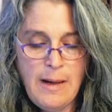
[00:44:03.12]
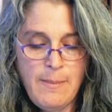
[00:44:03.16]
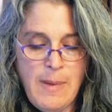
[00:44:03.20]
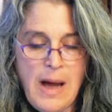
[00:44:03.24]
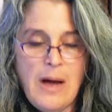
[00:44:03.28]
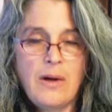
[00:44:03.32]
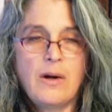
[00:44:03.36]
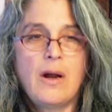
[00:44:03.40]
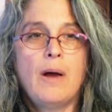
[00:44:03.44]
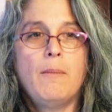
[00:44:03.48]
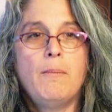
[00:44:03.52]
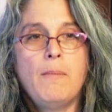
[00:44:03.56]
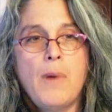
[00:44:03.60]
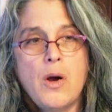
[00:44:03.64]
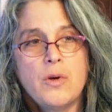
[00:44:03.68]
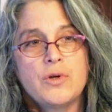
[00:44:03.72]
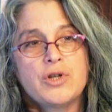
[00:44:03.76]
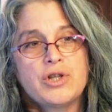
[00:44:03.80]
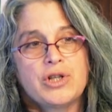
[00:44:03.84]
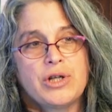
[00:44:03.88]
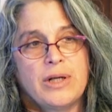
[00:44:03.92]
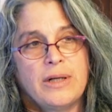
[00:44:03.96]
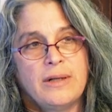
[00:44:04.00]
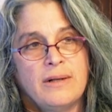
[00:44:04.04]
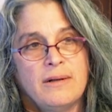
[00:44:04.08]
about
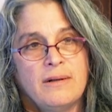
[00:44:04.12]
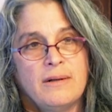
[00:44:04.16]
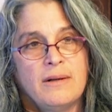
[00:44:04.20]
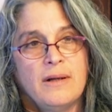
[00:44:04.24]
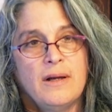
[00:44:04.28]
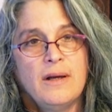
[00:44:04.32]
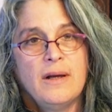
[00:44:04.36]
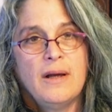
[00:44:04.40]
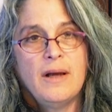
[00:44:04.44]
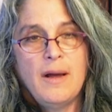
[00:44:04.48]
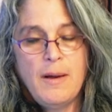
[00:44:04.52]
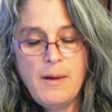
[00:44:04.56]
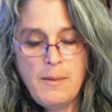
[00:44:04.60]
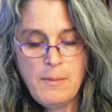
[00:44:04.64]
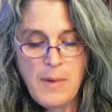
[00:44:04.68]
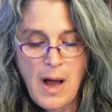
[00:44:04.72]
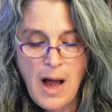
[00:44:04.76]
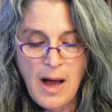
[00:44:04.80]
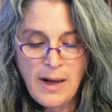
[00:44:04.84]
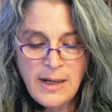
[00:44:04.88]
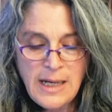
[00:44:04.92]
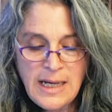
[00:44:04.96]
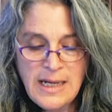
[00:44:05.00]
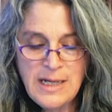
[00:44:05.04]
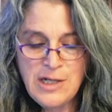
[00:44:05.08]
emotion
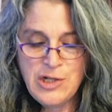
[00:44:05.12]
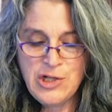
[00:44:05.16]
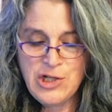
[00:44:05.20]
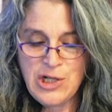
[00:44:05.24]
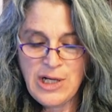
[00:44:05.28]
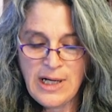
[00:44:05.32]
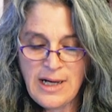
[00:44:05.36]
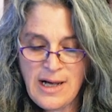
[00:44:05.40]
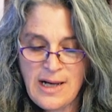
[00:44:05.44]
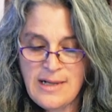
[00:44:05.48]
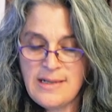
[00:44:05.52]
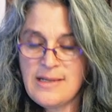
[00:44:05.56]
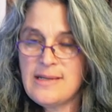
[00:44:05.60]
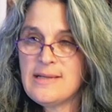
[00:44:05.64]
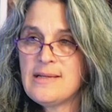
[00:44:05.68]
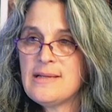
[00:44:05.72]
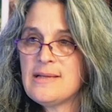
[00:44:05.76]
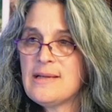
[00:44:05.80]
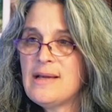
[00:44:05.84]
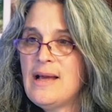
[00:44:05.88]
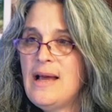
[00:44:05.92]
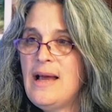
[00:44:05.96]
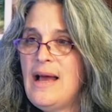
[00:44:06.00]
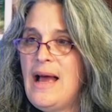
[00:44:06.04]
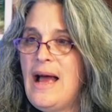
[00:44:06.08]
unhinging
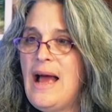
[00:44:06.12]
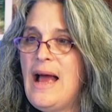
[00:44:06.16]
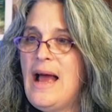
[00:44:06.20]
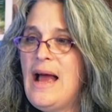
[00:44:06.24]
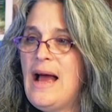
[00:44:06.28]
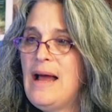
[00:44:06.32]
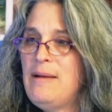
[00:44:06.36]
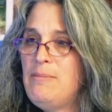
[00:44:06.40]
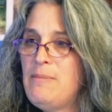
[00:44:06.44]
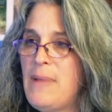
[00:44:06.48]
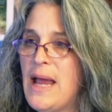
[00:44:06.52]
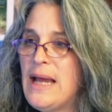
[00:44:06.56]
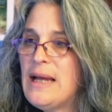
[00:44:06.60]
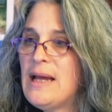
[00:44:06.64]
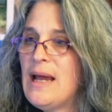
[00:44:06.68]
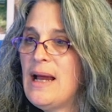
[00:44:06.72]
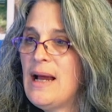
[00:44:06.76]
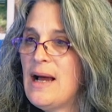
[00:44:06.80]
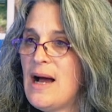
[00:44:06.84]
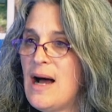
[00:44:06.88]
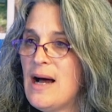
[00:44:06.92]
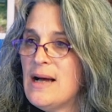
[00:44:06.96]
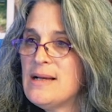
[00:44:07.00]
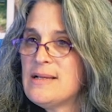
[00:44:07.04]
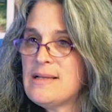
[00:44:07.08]
us and
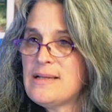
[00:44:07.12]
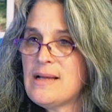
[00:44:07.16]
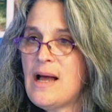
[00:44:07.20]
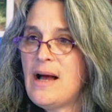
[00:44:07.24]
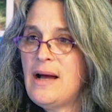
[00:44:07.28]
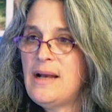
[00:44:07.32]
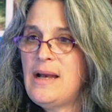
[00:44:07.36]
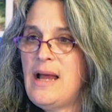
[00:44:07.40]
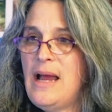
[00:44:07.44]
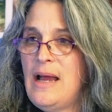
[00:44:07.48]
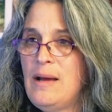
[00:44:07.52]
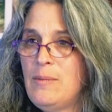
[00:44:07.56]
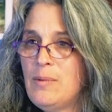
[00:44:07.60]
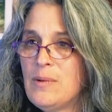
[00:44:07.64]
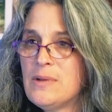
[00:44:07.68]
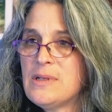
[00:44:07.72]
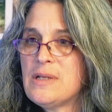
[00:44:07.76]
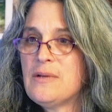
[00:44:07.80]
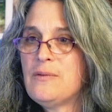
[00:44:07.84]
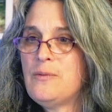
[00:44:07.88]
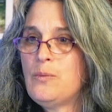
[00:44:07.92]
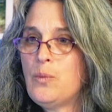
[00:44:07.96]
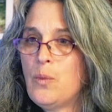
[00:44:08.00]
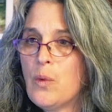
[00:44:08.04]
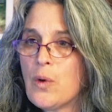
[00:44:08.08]
making us unable
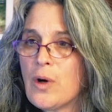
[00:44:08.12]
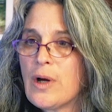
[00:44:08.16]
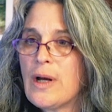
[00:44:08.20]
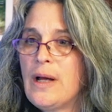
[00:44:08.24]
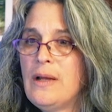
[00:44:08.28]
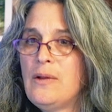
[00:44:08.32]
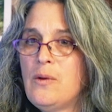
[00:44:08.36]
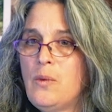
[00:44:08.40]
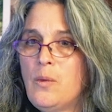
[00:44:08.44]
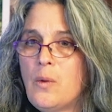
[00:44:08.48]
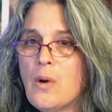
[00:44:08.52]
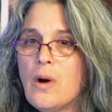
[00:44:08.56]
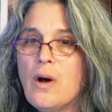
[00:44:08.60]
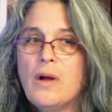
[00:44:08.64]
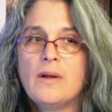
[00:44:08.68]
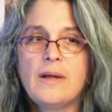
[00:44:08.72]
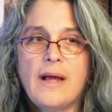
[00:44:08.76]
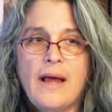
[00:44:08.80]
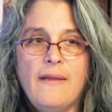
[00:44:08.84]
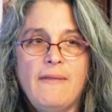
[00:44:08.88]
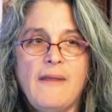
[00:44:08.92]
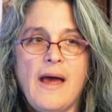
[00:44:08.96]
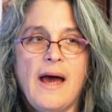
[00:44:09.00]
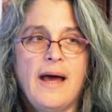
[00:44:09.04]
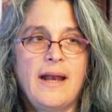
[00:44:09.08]
to work in the world.
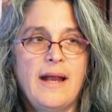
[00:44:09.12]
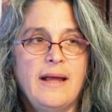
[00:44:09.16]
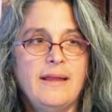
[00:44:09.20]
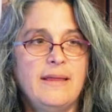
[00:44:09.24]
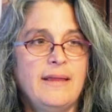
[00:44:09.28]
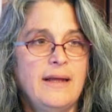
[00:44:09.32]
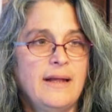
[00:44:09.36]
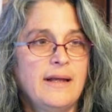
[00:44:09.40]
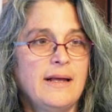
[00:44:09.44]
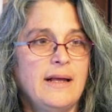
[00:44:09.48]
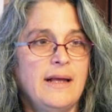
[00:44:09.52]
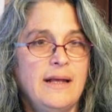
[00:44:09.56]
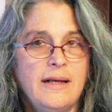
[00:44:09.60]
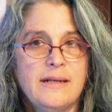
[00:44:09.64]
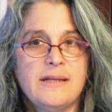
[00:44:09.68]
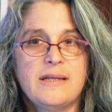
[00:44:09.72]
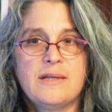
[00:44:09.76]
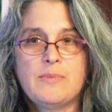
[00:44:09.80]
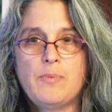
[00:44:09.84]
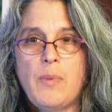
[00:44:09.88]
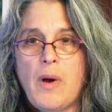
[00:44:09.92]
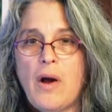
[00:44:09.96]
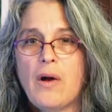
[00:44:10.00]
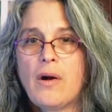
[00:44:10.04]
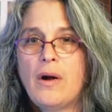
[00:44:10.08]
And that, I think,
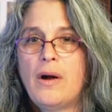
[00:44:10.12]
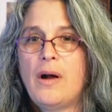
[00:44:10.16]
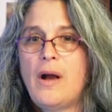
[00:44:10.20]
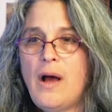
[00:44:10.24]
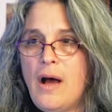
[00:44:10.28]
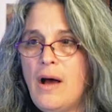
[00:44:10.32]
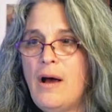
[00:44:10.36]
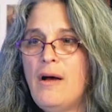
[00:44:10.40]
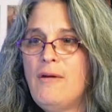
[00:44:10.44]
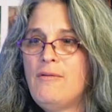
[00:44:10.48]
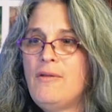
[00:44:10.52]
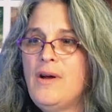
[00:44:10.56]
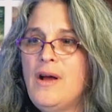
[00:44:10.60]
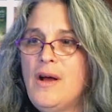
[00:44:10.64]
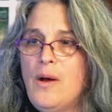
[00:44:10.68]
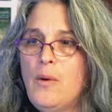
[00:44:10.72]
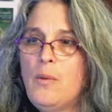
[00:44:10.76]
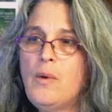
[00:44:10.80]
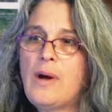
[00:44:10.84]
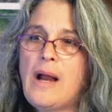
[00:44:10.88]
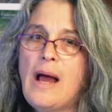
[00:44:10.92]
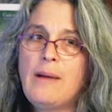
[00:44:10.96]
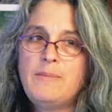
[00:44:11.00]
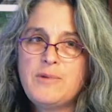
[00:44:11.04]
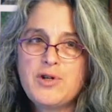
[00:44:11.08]
is part of
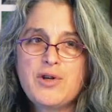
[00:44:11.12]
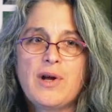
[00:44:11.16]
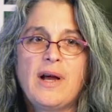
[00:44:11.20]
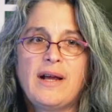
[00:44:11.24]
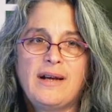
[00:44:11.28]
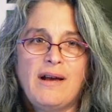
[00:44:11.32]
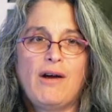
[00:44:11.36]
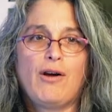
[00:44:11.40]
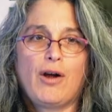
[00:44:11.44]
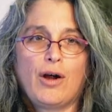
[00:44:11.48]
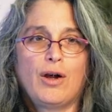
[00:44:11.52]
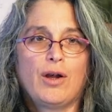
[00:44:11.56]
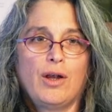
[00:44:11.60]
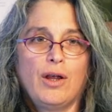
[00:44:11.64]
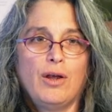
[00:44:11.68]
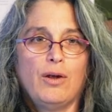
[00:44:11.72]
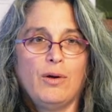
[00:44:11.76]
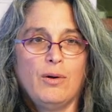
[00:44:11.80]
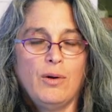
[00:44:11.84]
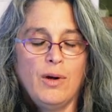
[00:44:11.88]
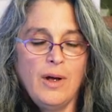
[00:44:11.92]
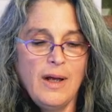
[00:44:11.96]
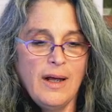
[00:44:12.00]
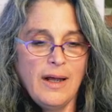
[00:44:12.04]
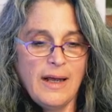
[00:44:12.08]
what I'm trying to
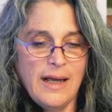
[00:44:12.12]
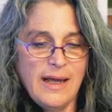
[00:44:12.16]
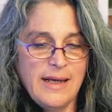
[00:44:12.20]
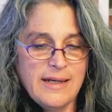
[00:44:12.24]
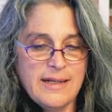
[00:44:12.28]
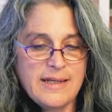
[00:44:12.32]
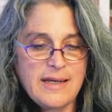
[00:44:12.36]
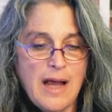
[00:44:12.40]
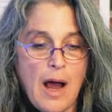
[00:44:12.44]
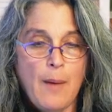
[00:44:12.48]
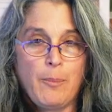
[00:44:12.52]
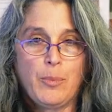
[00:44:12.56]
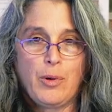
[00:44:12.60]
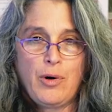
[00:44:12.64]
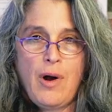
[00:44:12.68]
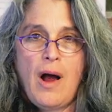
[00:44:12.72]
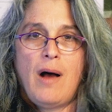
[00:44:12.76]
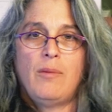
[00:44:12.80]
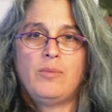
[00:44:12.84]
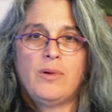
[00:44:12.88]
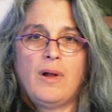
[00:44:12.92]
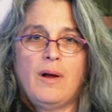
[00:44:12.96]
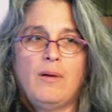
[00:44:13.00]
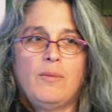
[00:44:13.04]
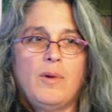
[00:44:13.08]
argue is a
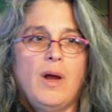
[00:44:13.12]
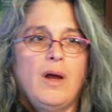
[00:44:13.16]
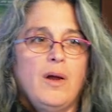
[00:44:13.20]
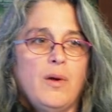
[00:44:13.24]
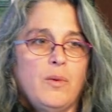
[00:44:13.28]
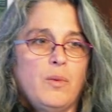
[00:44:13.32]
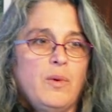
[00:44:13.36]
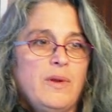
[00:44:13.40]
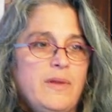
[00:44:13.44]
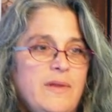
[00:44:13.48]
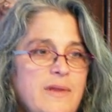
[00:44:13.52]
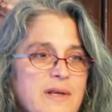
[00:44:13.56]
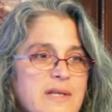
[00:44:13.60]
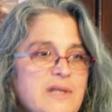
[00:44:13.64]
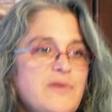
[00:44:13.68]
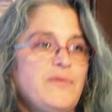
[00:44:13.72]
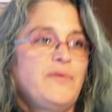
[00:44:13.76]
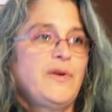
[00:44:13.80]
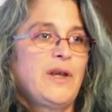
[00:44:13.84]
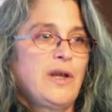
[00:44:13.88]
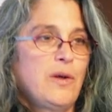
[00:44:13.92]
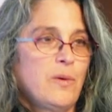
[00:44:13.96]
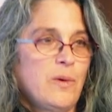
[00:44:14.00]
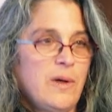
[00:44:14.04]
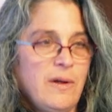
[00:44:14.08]
problem with this
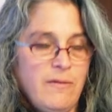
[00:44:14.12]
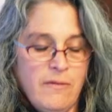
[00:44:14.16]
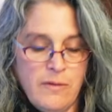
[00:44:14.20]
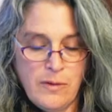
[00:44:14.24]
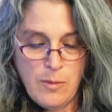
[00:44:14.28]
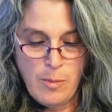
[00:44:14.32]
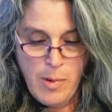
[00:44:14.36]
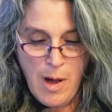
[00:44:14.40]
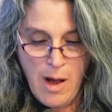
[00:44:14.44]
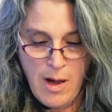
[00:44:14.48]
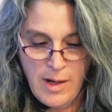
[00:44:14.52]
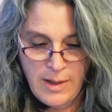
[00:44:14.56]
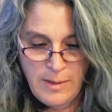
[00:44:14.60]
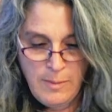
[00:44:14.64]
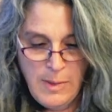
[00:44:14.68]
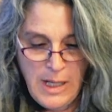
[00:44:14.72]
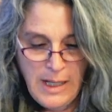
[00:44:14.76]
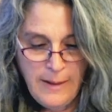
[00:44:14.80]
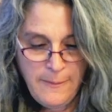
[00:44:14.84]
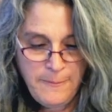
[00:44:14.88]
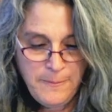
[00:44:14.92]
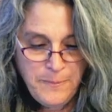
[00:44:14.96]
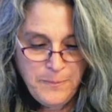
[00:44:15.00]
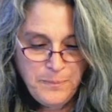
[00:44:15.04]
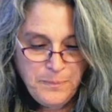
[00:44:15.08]
figurative
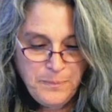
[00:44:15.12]
lobotomy.